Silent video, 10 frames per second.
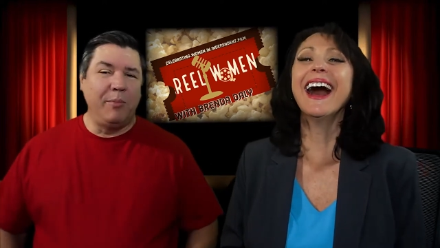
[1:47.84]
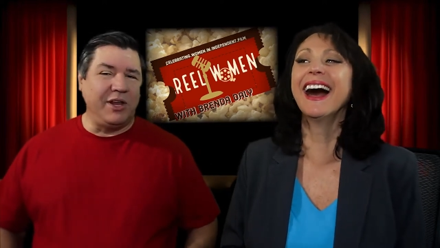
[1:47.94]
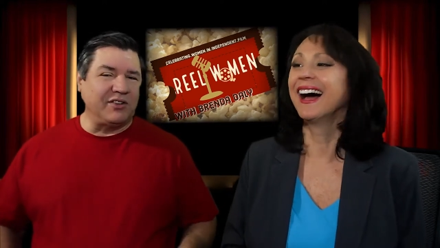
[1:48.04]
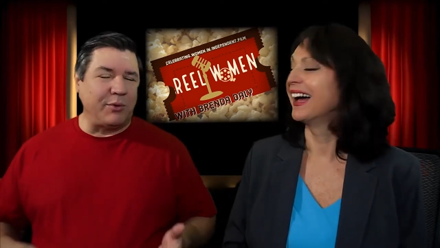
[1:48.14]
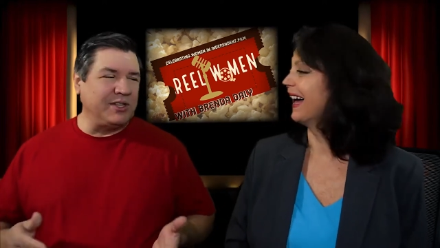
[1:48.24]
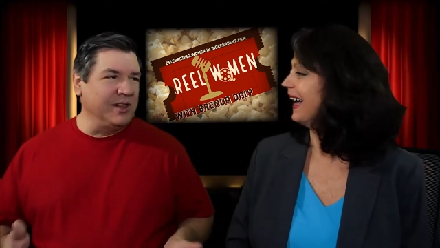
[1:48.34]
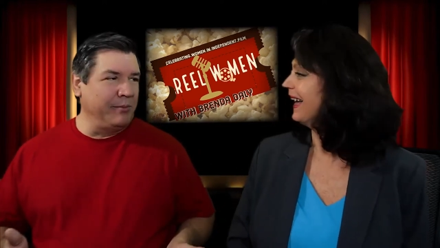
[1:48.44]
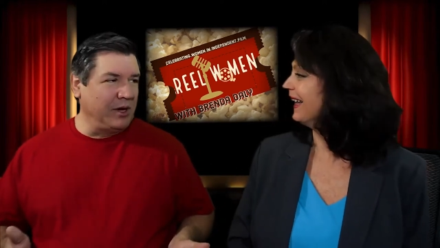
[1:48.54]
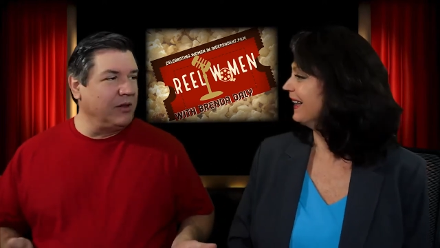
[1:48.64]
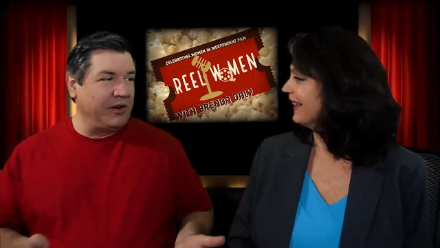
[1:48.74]
Speaker 1: because I was in the
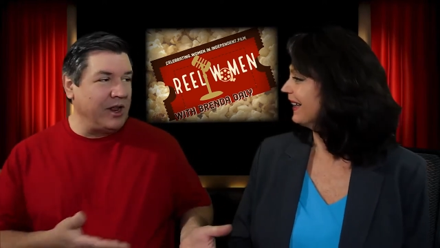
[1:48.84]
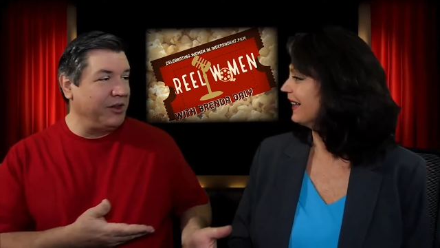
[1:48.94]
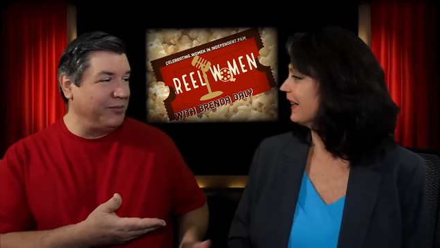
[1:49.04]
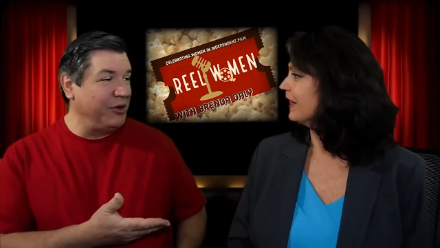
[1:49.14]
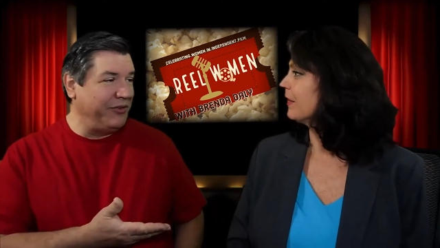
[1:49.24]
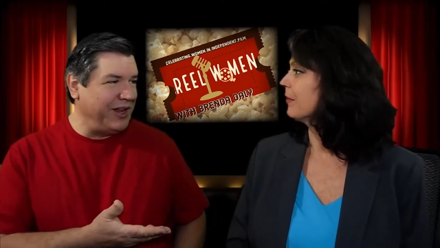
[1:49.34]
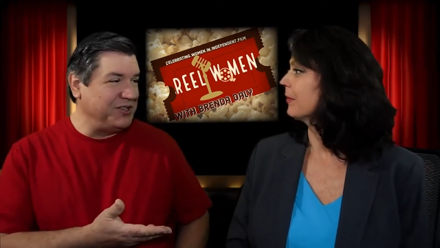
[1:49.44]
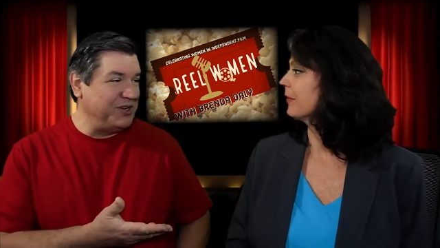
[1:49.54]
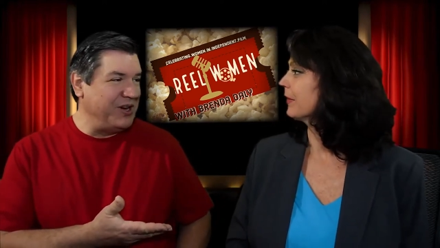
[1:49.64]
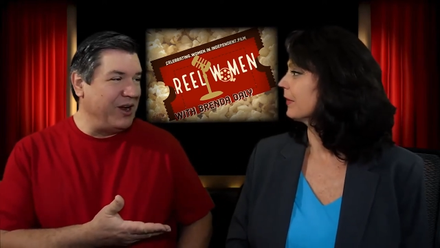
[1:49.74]
middle of another movie, as
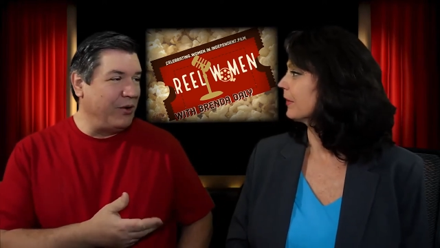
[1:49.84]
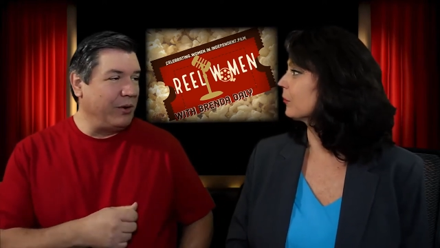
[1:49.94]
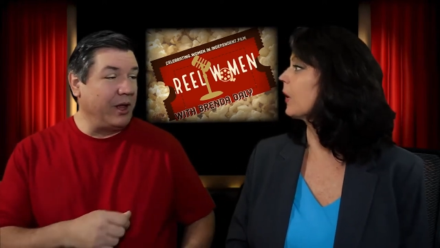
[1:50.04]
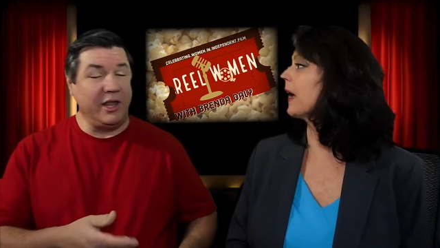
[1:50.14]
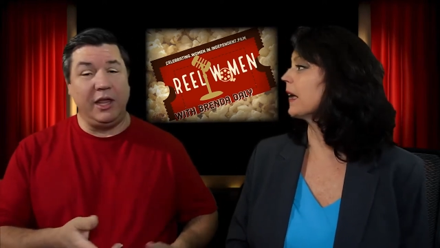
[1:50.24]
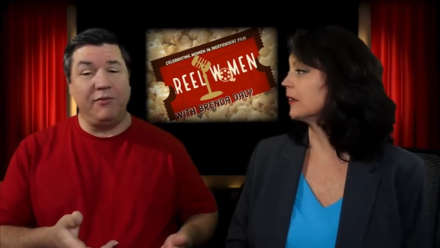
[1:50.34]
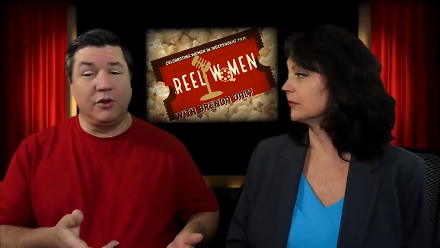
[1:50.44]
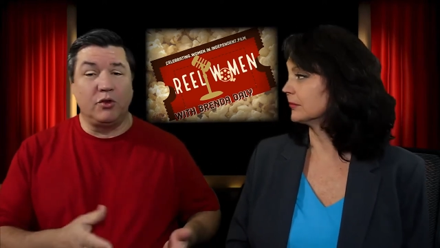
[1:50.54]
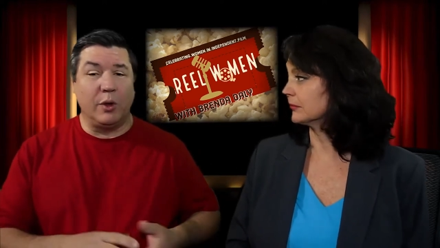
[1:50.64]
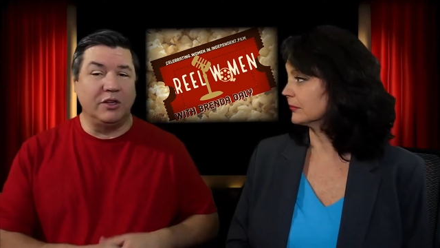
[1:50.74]
you know, uh, right. uh, Evil
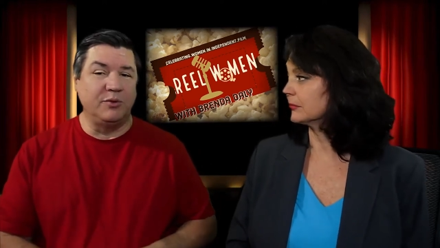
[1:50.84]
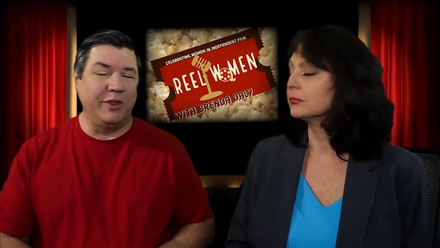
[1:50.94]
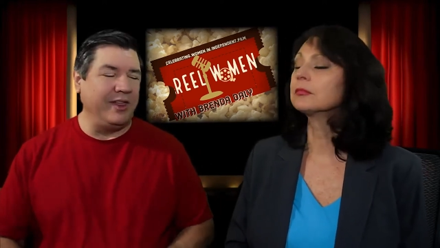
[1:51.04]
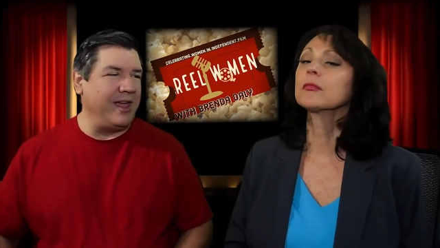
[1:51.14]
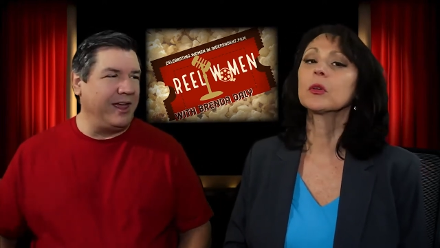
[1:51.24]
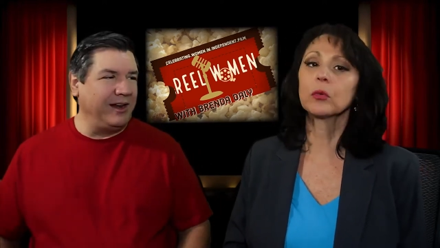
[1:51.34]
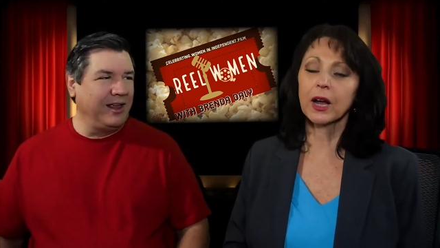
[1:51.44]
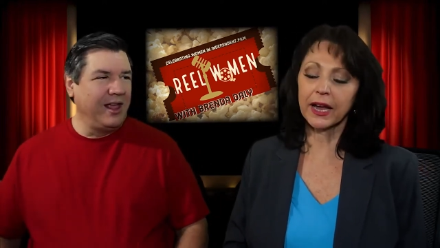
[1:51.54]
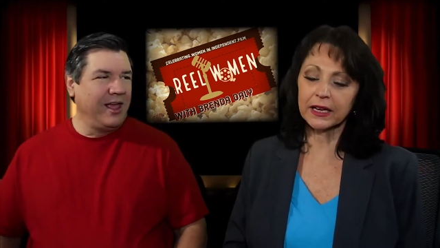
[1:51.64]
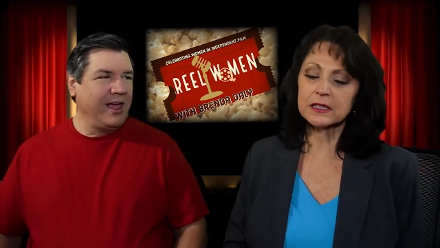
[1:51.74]
Dwells Within,
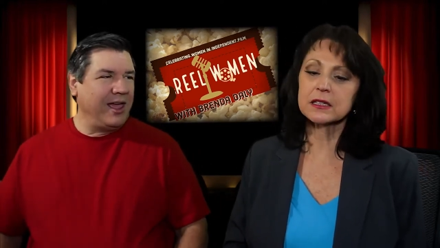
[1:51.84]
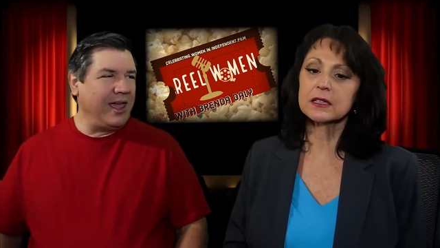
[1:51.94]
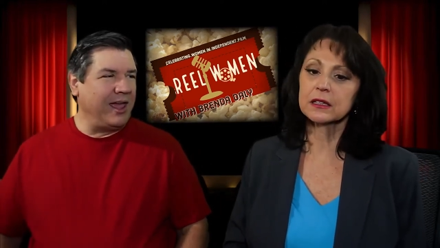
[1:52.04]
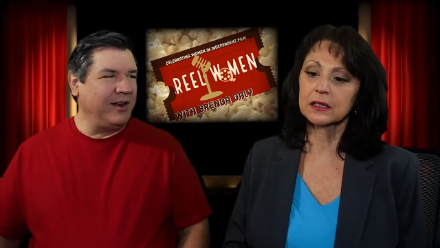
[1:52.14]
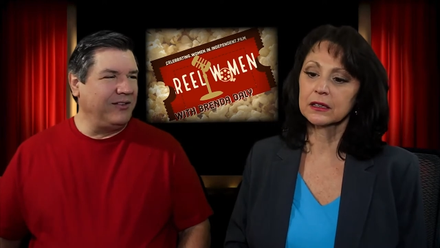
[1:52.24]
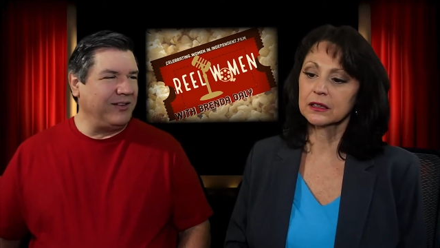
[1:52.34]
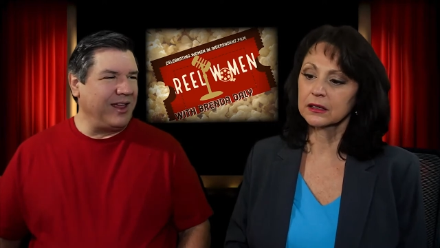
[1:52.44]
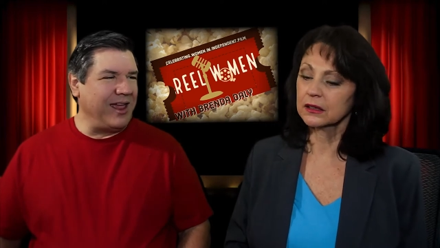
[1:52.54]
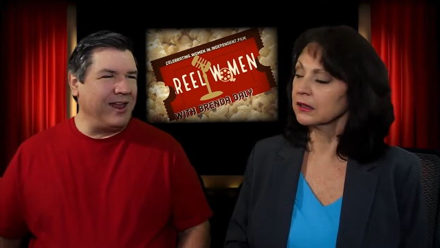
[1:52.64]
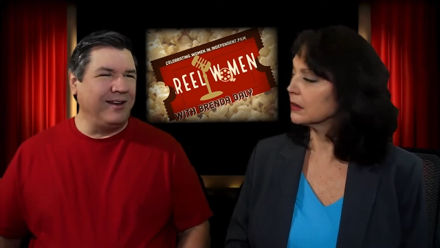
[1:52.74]
right? And
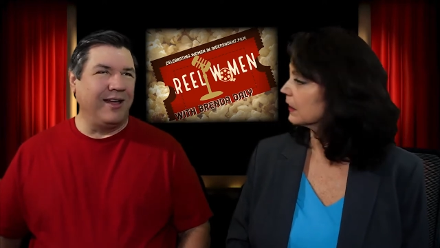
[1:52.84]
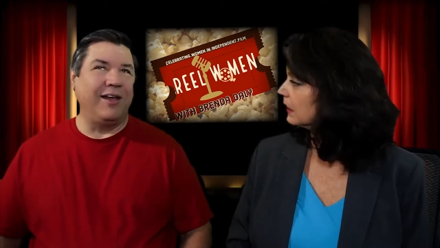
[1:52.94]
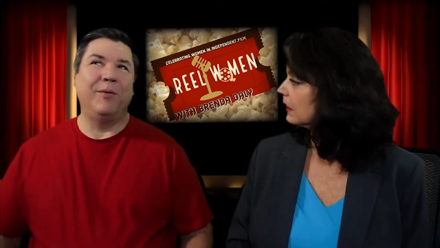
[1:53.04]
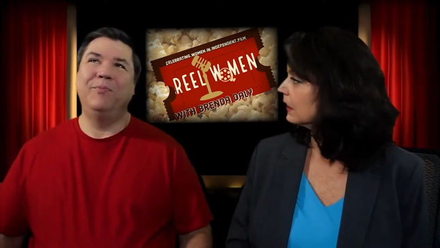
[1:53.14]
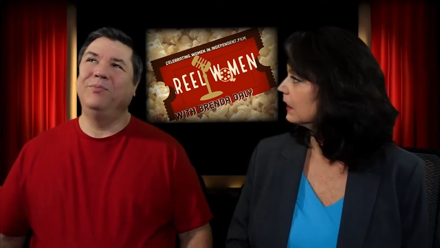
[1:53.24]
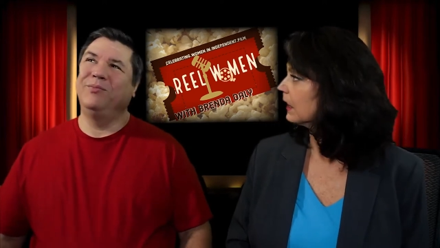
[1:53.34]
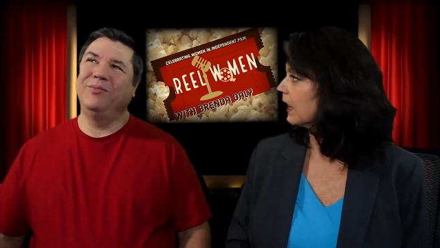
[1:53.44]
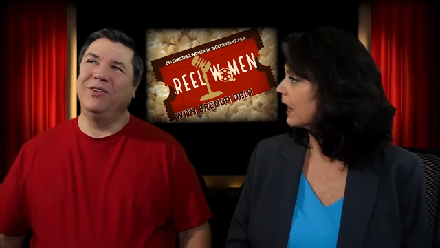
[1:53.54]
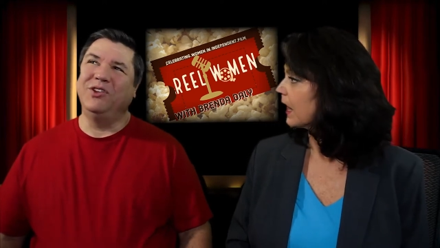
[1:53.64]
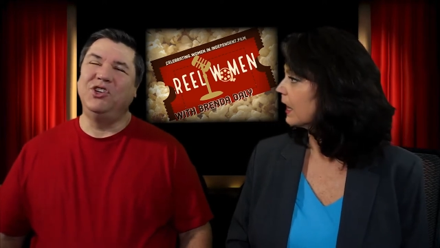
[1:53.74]
and um,
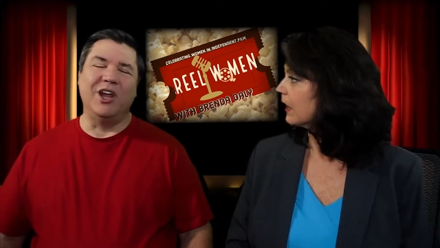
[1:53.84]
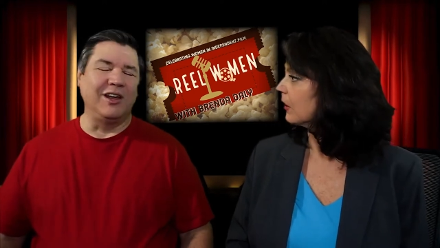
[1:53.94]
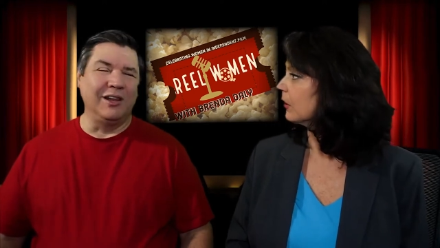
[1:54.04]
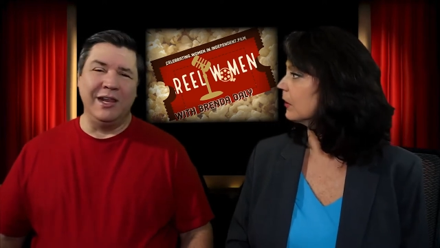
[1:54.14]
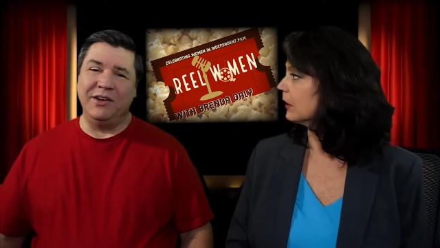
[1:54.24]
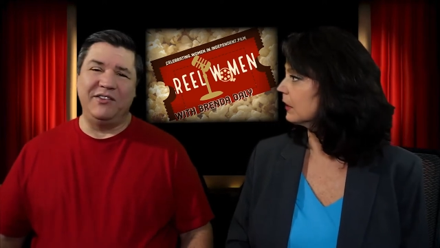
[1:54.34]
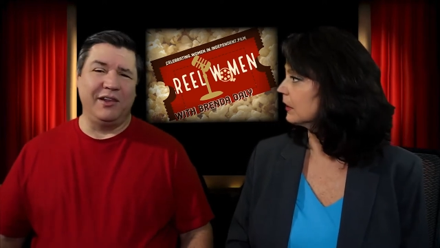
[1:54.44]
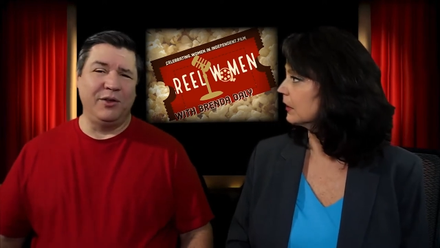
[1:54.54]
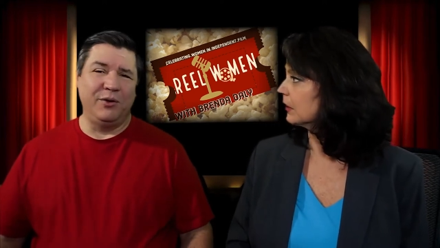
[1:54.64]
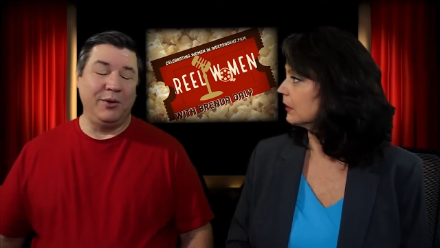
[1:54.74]
juggling
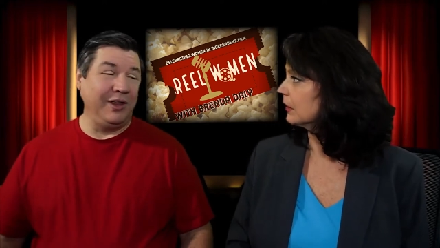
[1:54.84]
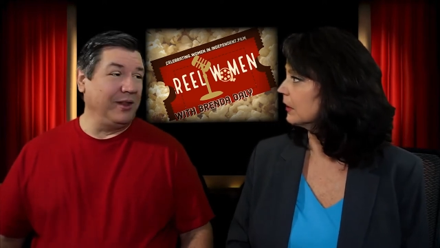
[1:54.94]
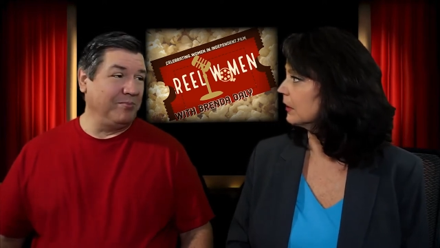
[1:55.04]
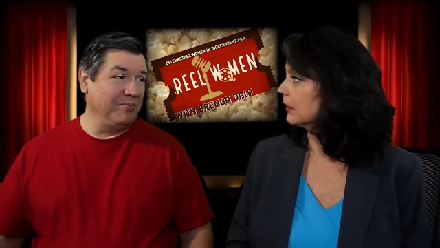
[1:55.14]
too. you,